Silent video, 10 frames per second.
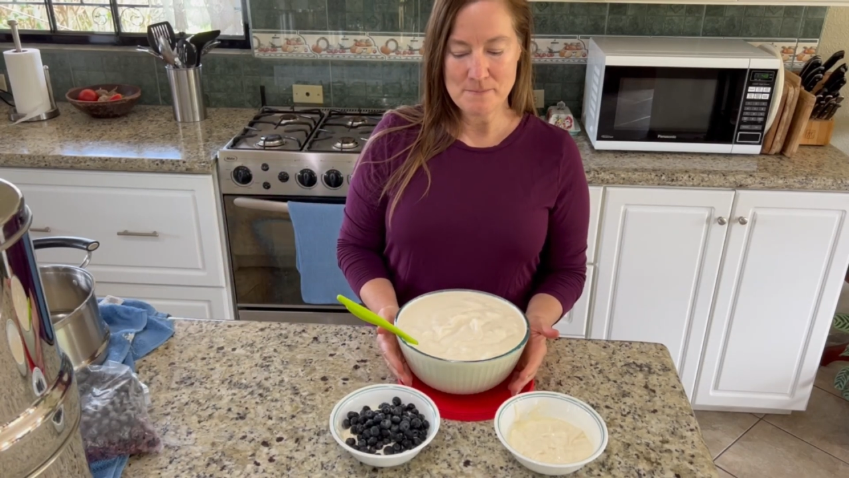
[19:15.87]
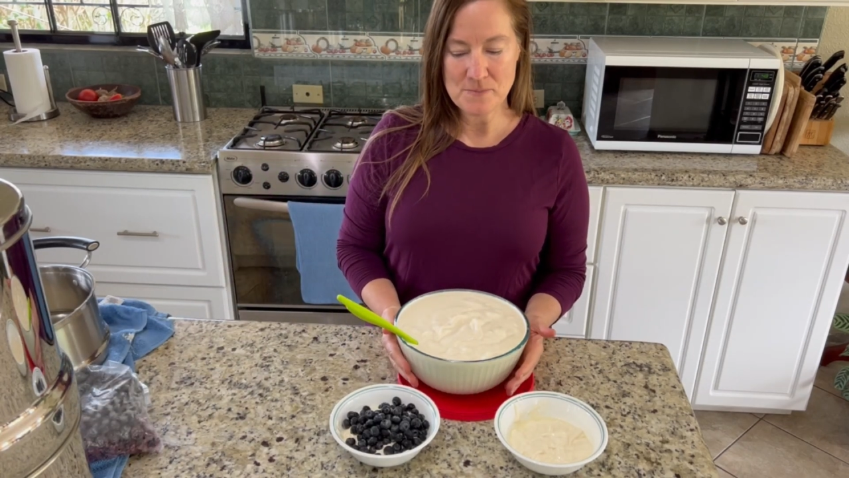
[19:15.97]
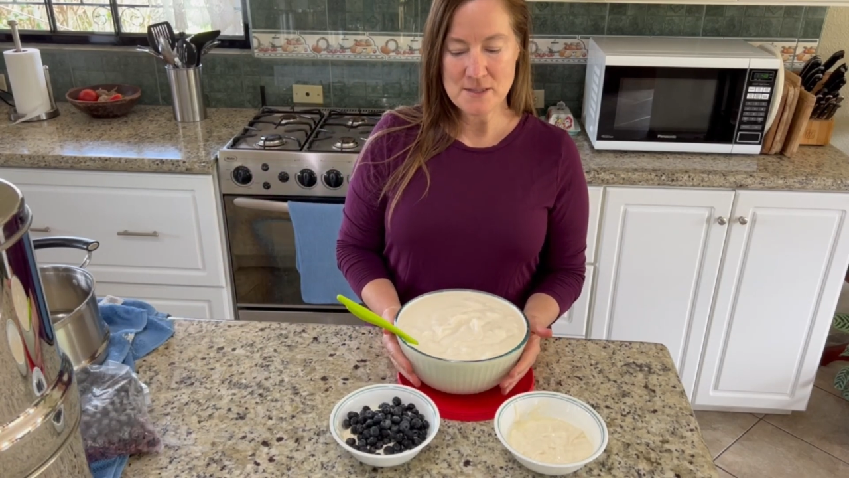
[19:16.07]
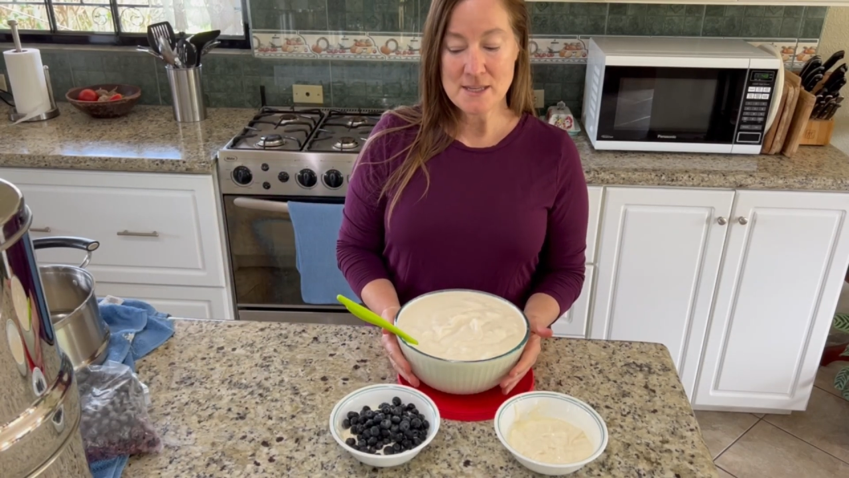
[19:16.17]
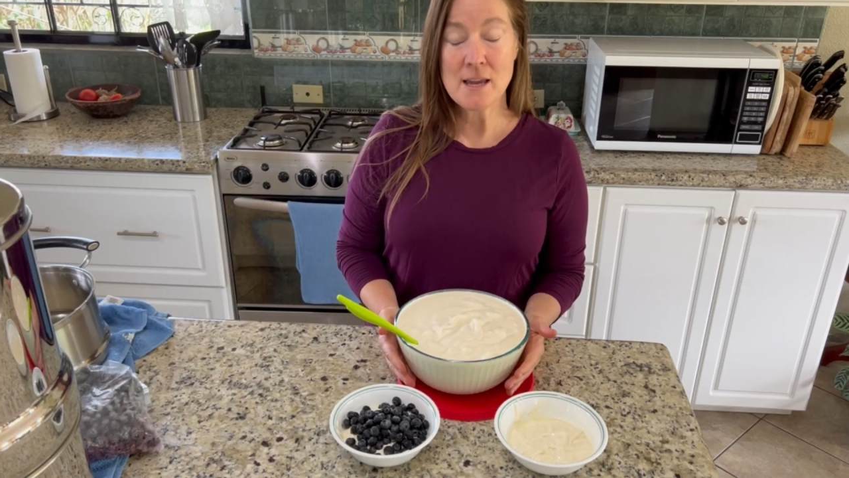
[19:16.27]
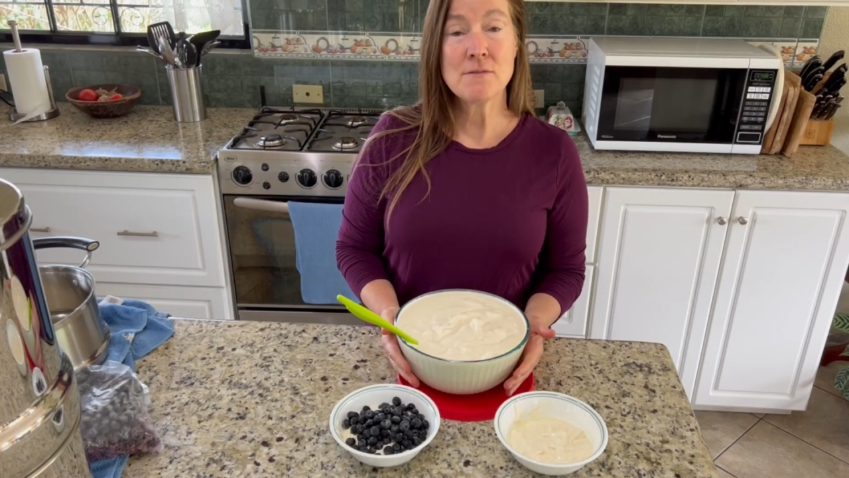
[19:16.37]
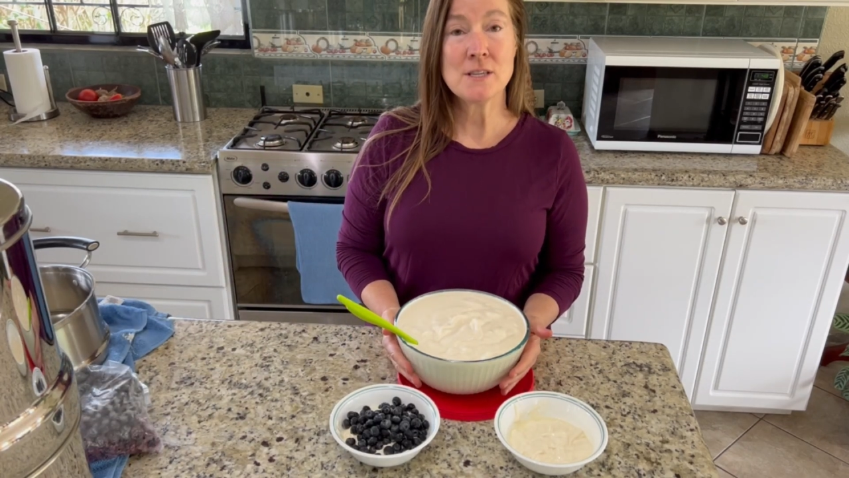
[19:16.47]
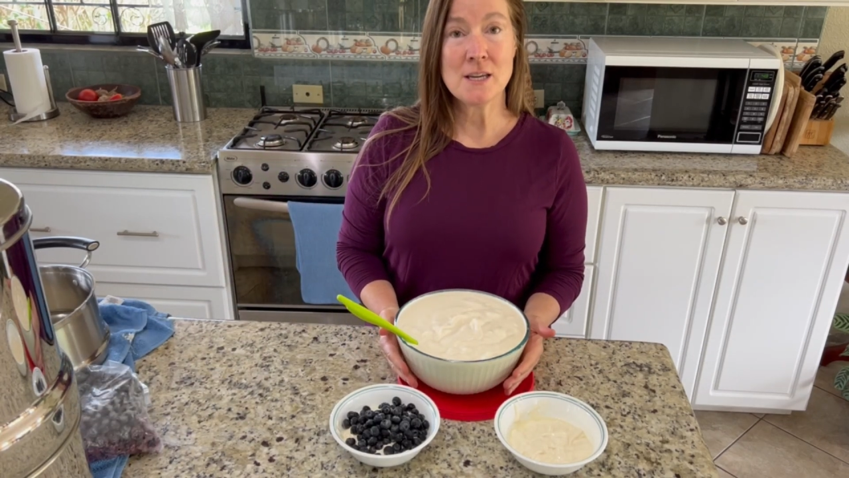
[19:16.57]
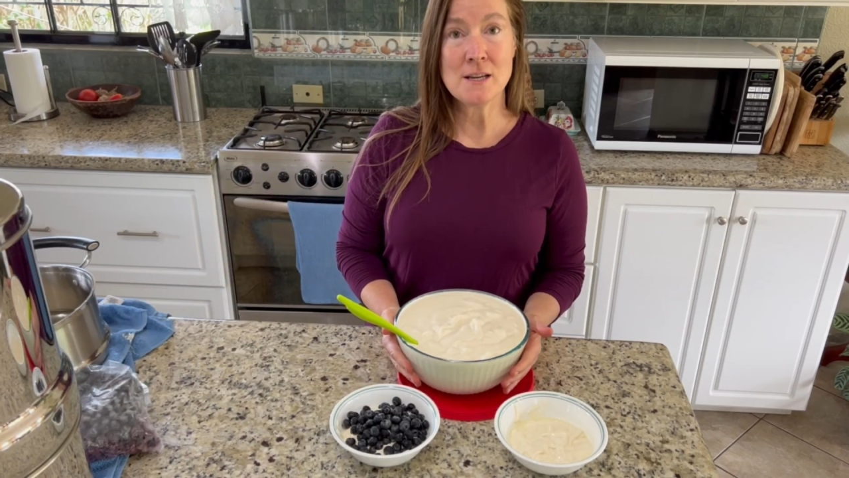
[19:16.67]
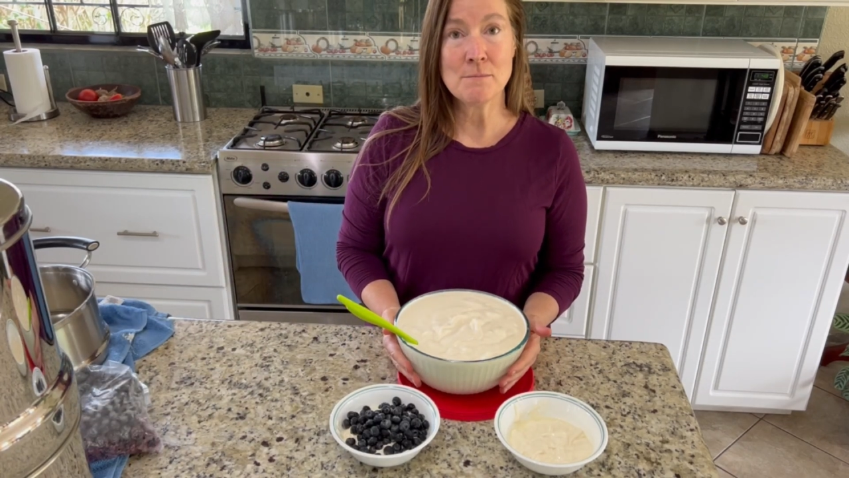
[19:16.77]
safe to
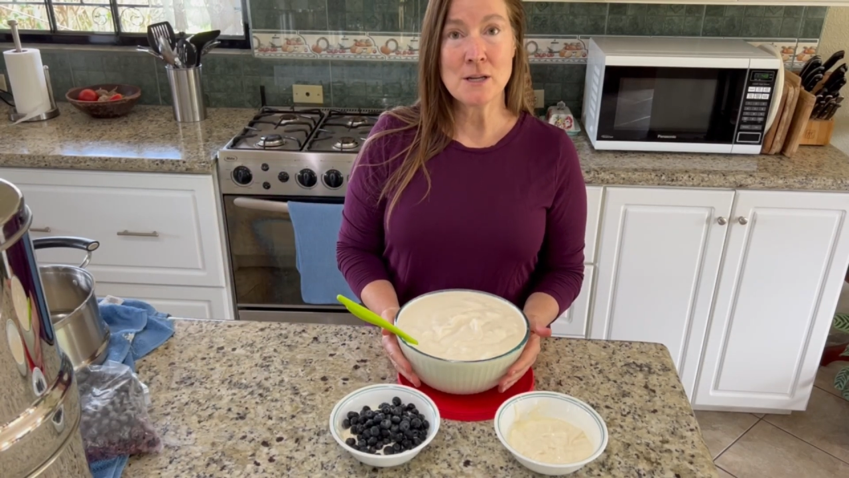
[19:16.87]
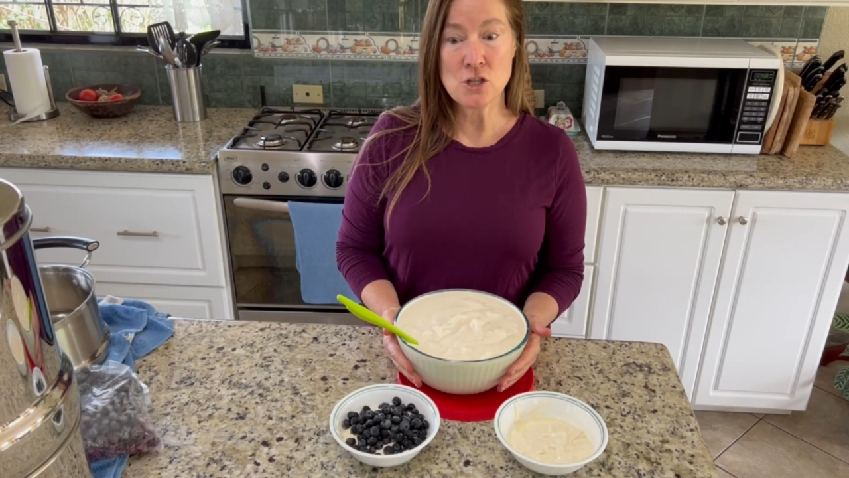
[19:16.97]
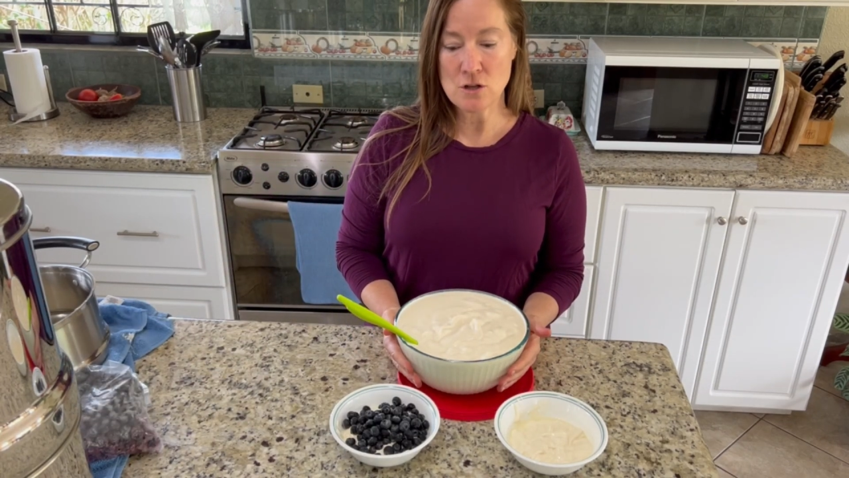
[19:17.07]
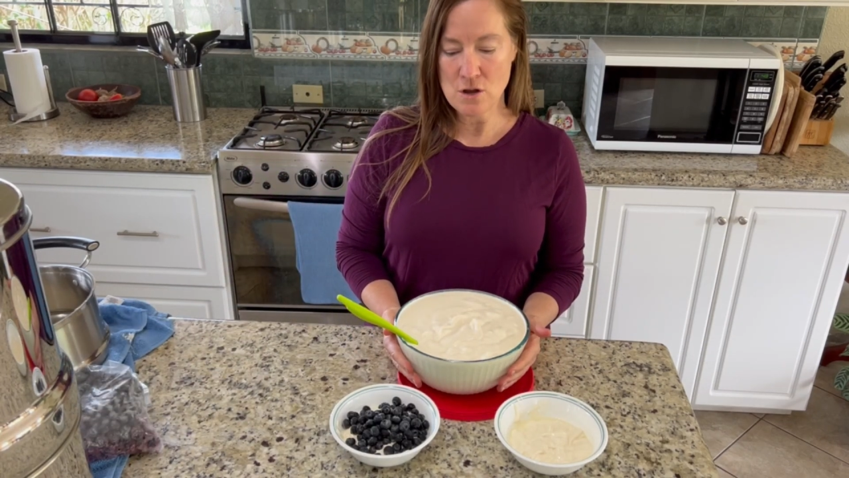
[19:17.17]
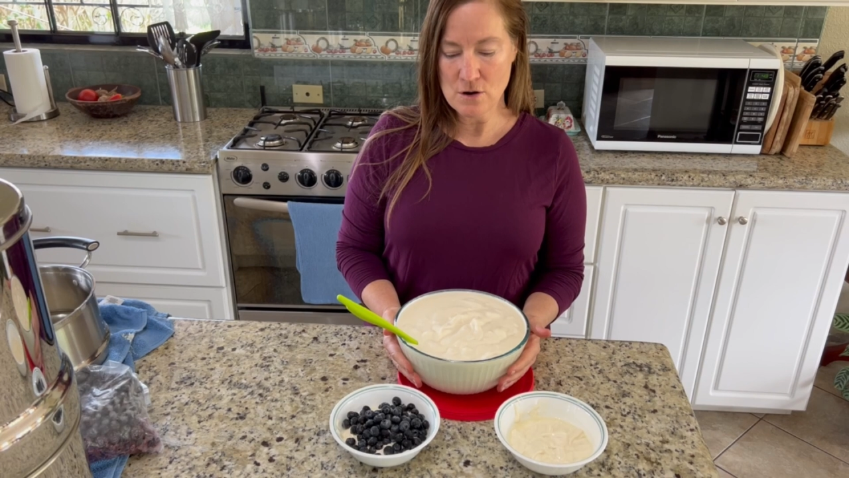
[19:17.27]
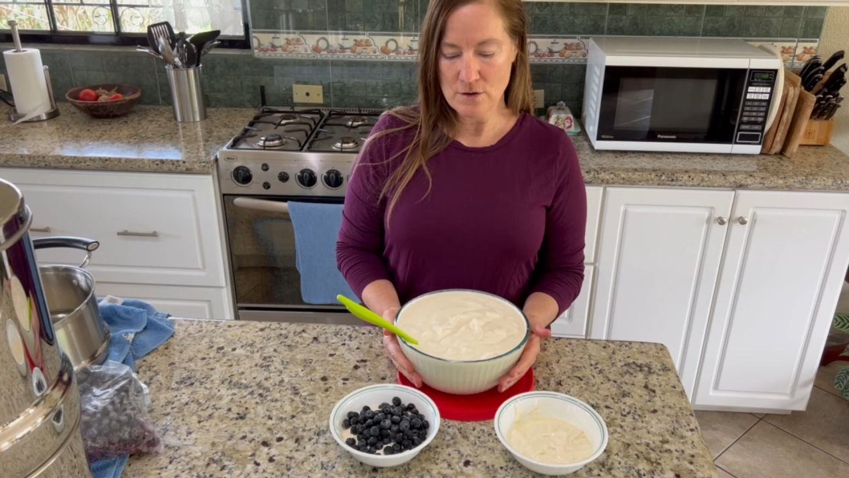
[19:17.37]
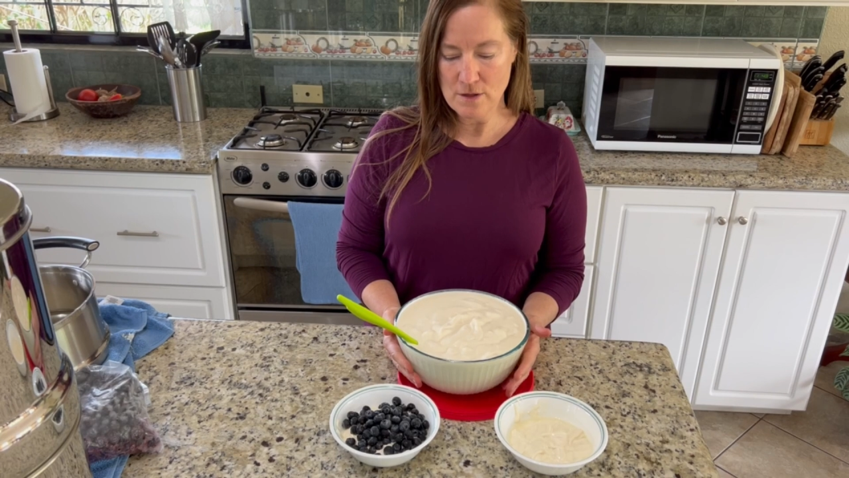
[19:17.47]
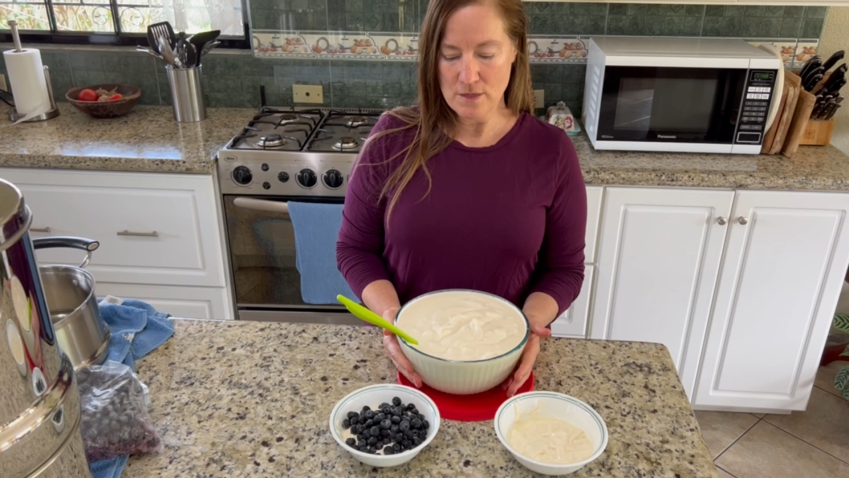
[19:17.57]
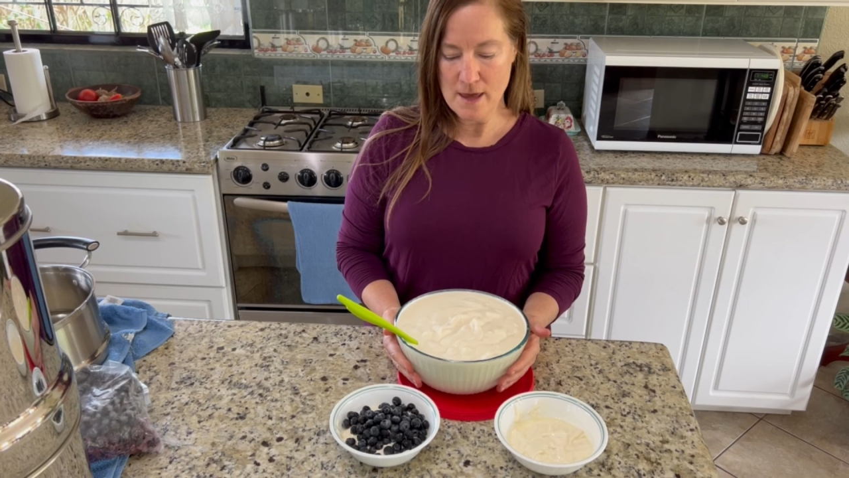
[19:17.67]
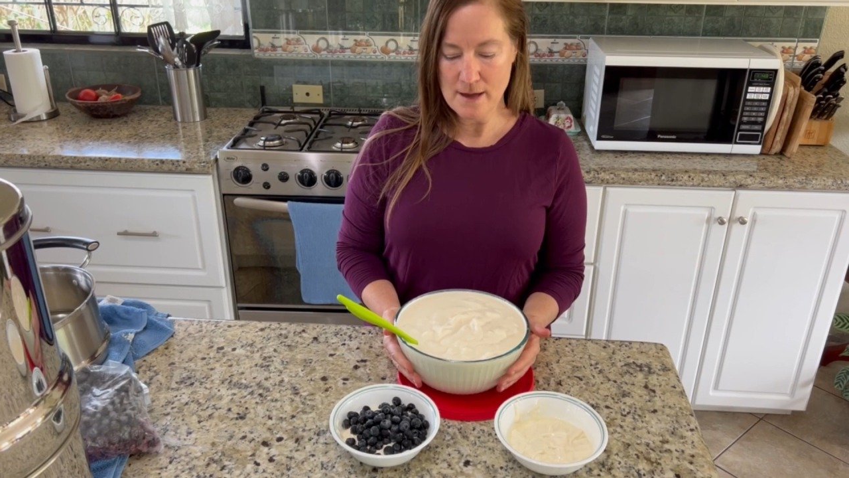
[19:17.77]
eat much longer
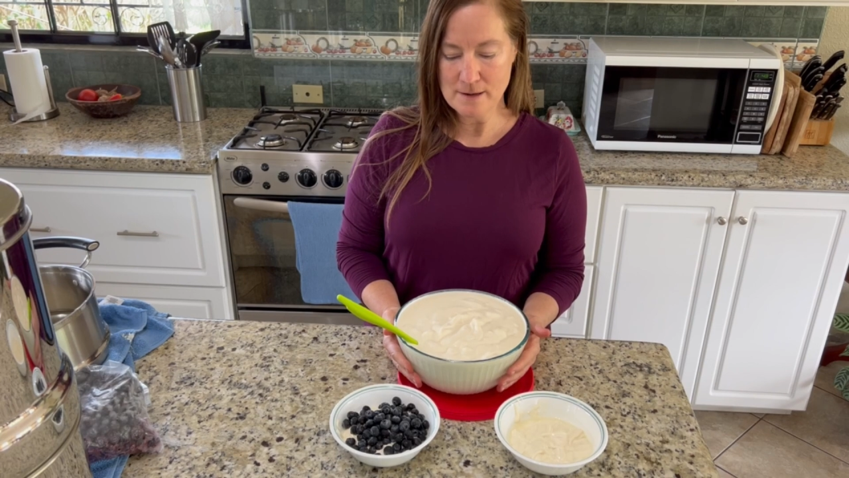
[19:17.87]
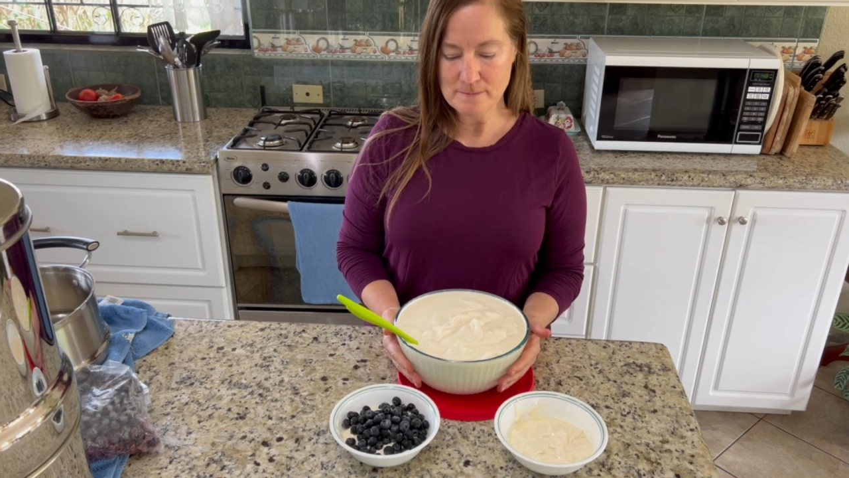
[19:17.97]
than that.